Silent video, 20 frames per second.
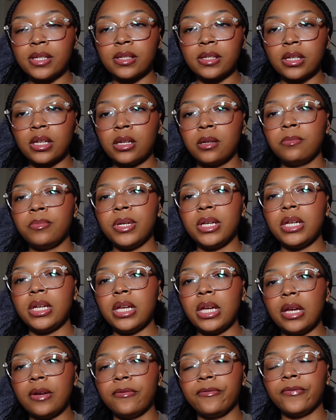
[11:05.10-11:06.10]
is gonna
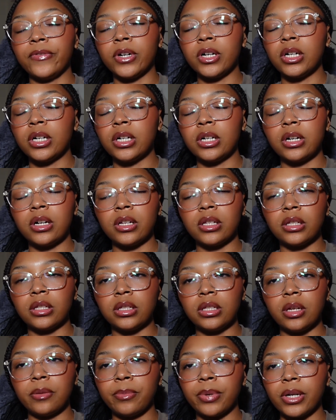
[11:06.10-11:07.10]
be for
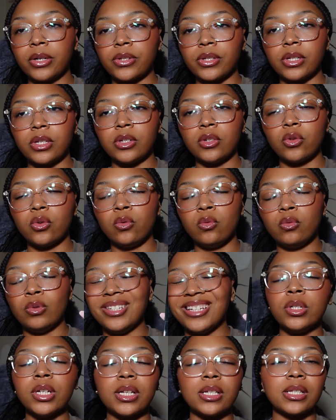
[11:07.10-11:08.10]
the person who
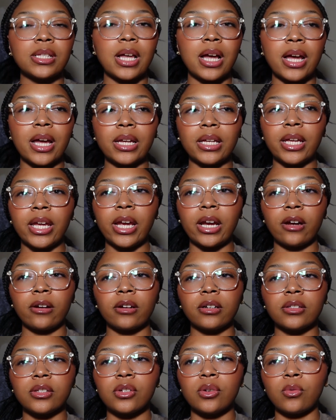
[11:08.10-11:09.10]
does not
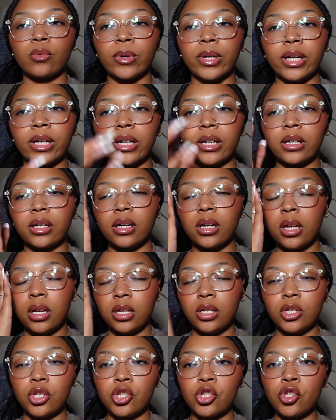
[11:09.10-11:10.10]
care to wear
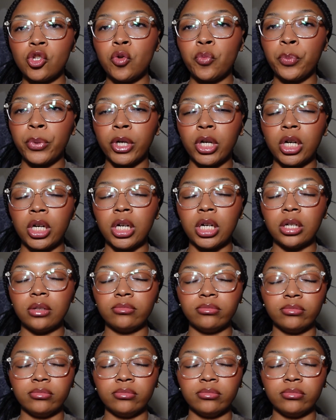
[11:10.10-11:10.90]
super